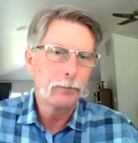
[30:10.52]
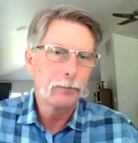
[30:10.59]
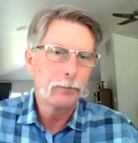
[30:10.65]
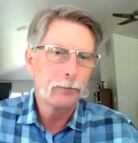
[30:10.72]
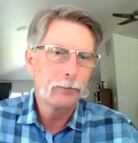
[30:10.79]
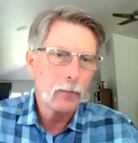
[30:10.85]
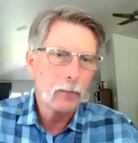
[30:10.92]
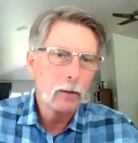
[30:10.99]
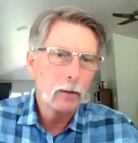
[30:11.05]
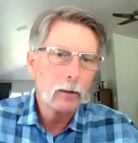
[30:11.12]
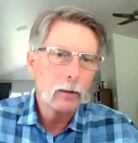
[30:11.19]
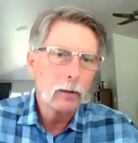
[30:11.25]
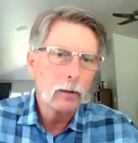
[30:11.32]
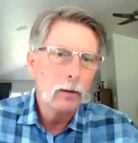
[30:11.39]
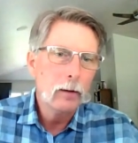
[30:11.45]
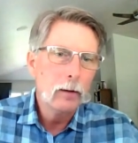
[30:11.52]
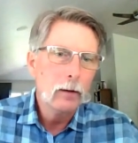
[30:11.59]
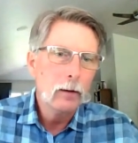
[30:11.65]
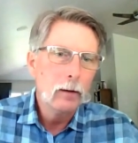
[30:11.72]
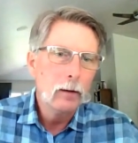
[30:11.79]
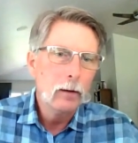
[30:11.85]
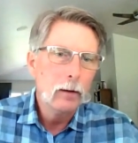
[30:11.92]

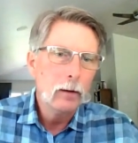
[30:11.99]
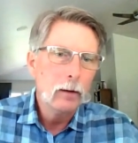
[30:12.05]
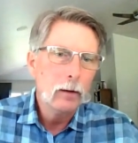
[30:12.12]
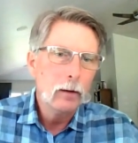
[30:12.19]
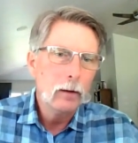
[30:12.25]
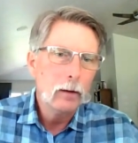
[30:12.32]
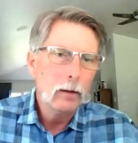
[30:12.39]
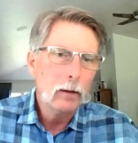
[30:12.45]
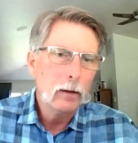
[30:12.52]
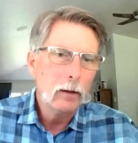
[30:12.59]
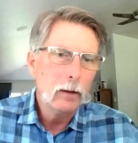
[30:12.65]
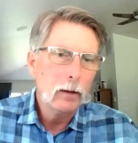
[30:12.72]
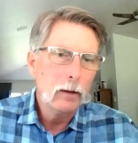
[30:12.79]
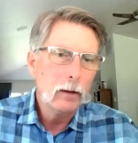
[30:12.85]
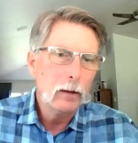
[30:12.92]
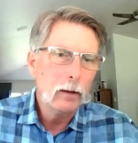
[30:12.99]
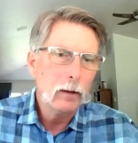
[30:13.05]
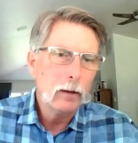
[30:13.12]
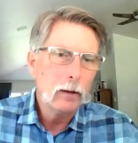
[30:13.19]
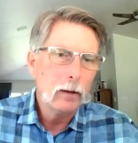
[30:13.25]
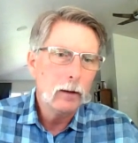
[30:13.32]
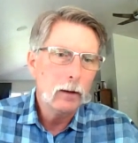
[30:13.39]

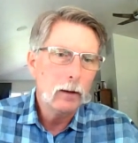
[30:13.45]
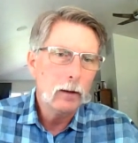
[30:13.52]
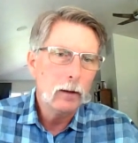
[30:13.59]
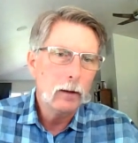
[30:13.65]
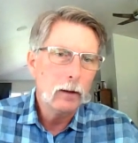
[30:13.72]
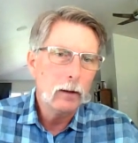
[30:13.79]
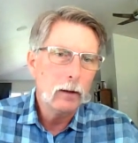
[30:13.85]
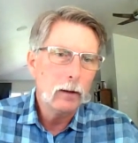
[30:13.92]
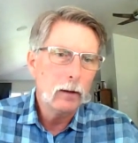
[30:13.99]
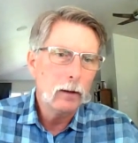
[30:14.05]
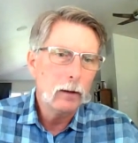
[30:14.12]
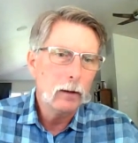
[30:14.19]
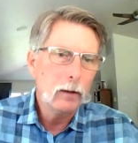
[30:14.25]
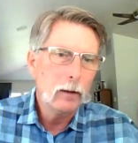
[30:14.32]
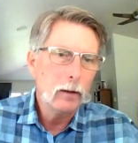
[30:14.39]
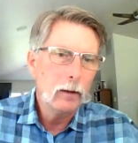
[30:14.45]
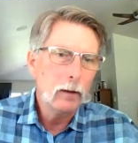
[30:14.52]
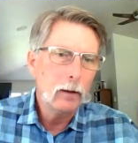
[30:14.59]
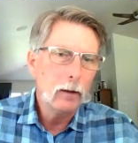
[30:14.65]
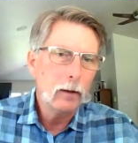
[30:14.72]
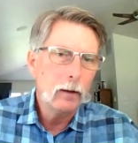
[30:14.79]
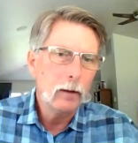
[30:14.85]

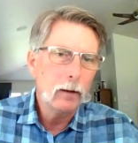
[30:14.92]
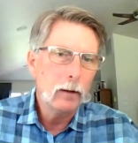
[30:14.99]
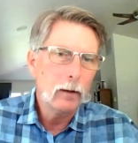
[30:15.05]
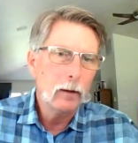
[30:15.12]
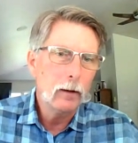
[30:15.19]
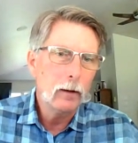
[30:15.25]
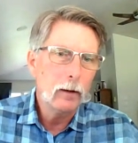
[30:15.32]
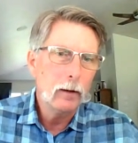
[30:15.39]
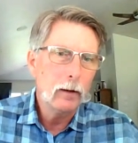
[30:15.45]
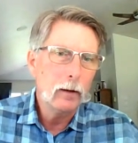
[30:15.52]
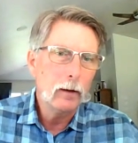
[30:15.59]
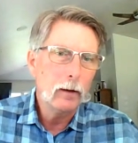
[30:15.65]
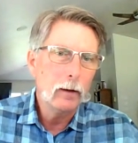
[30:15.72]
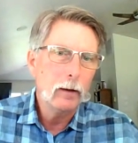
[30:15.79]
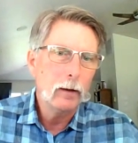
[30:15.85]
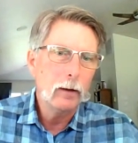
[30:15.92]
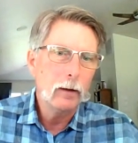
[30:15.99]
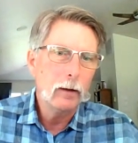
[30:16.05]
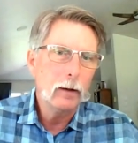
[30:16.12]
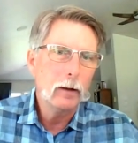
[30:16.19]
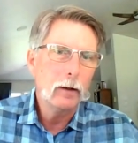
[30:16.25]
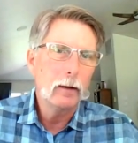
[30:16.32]

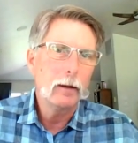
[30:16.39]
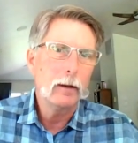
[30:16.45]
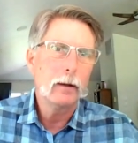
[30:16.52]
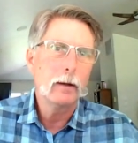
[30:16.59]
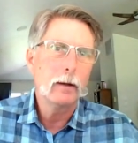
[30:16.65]
Nothing is said.